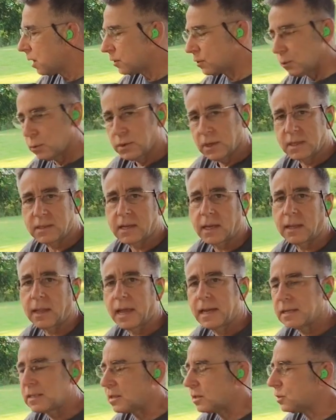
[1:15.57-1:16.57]
Two things I'd
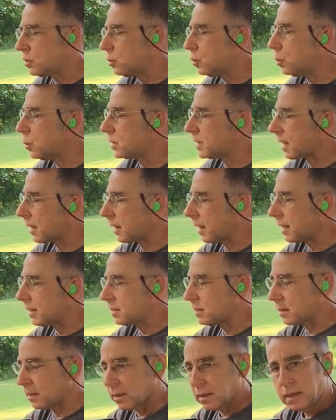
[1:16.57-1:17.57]
like to do is I'd like
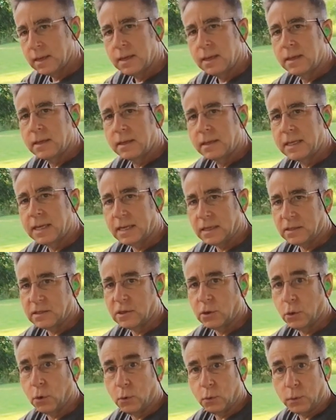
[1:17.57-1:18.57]
to get it
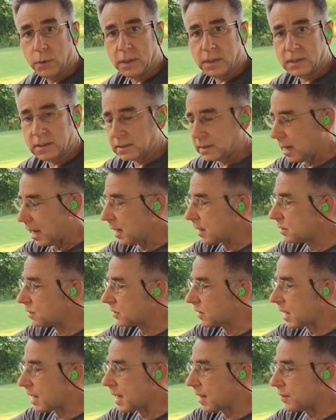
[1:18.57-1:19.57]
zeroed with this
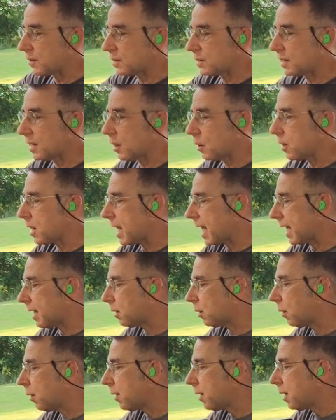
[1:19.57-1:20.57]
sight on this carry
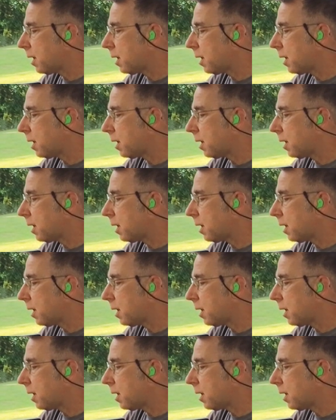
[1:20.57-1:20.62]
handle,